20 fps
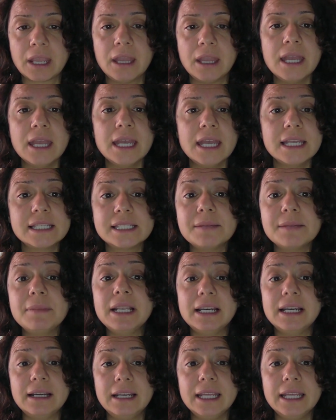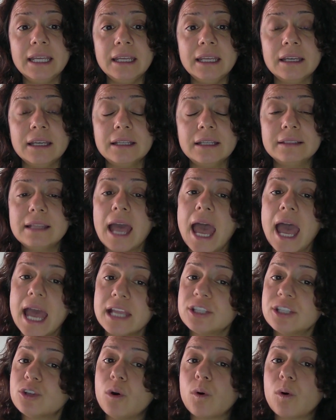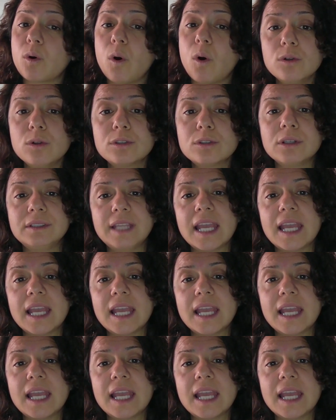Similarly, the hedgehog also takes